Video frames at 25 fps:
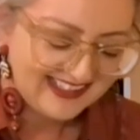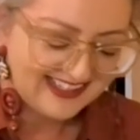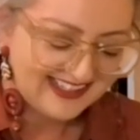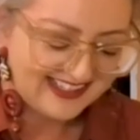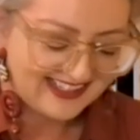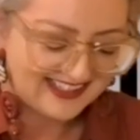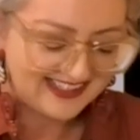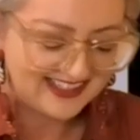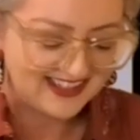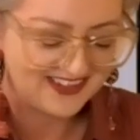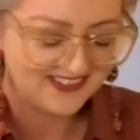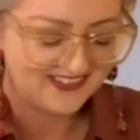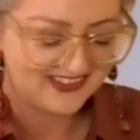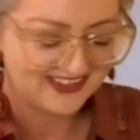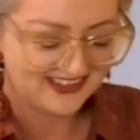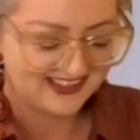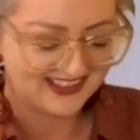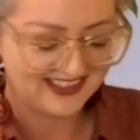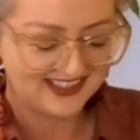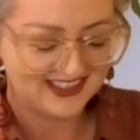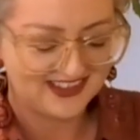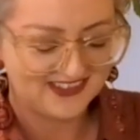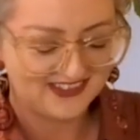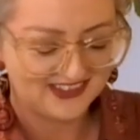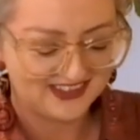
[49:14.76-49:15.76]
I
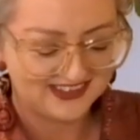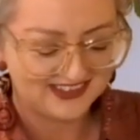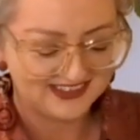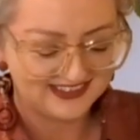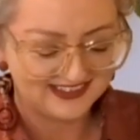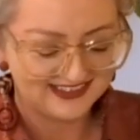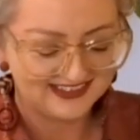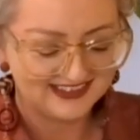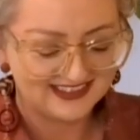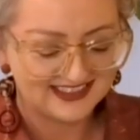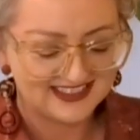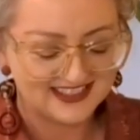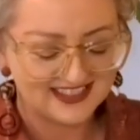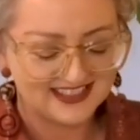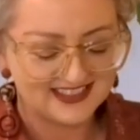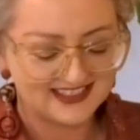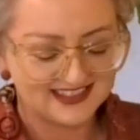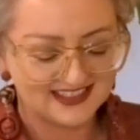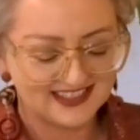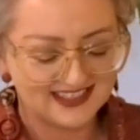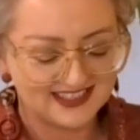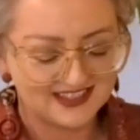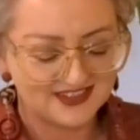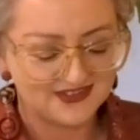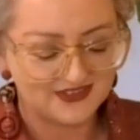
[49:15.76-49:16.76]
love it.
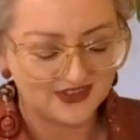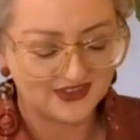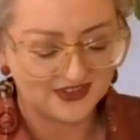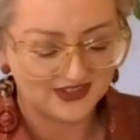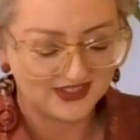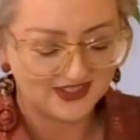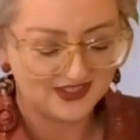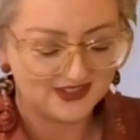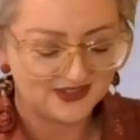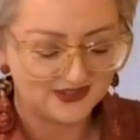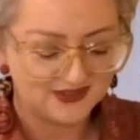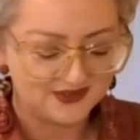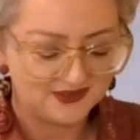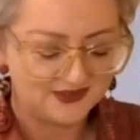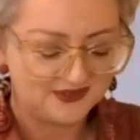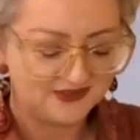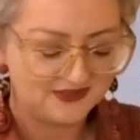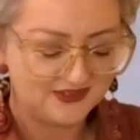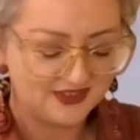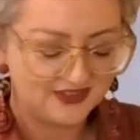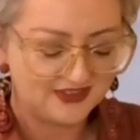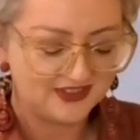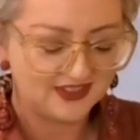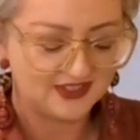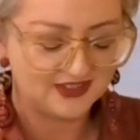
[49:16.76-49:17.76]
That's very cool.
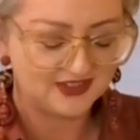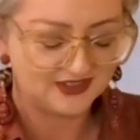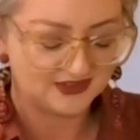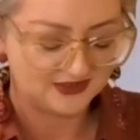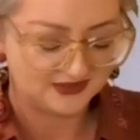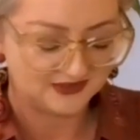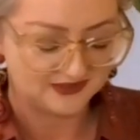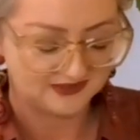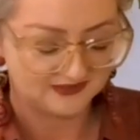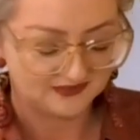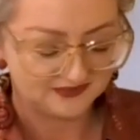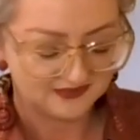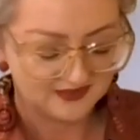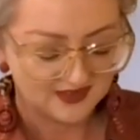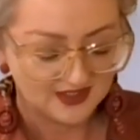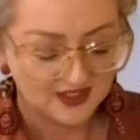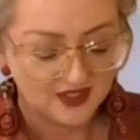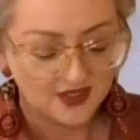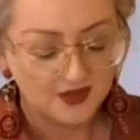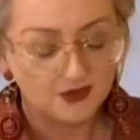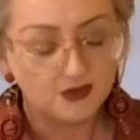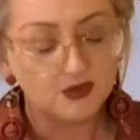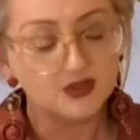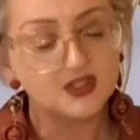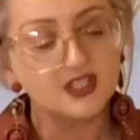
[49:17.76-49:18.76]
Very cool.
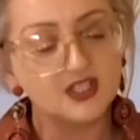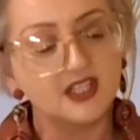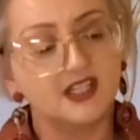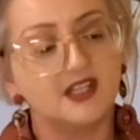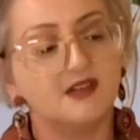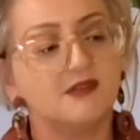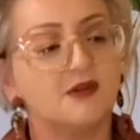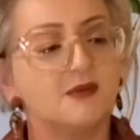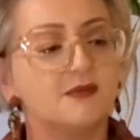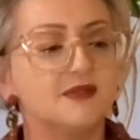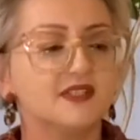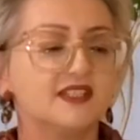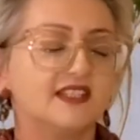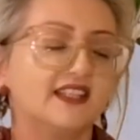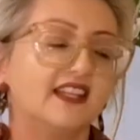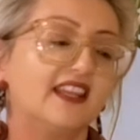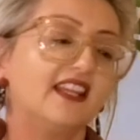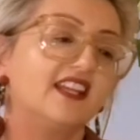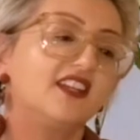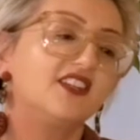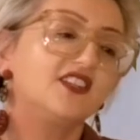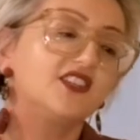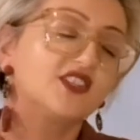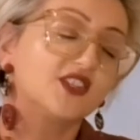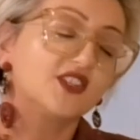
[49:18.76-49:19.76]
Well, Jacqui Robertson,
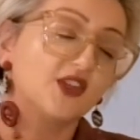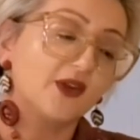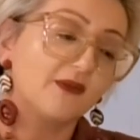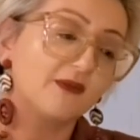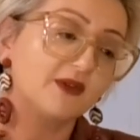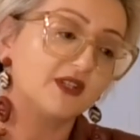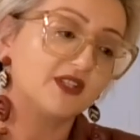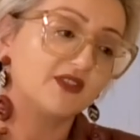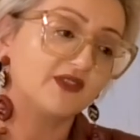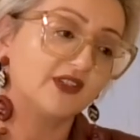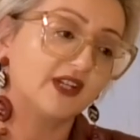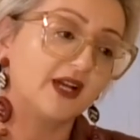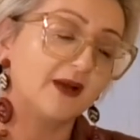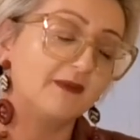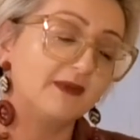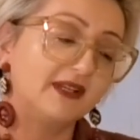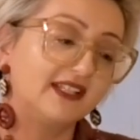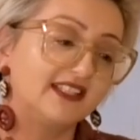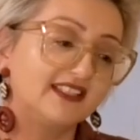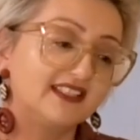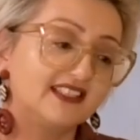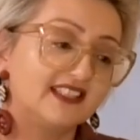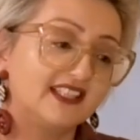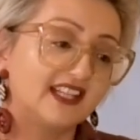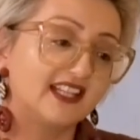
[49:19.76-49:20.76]
thank you so much for coming
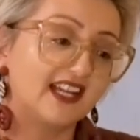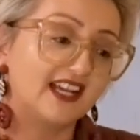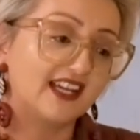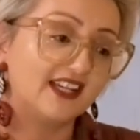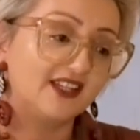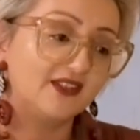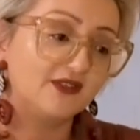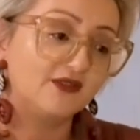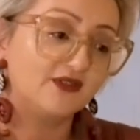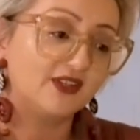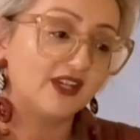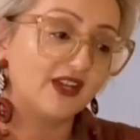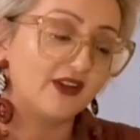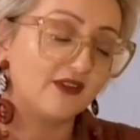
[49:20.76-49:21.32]
in today for How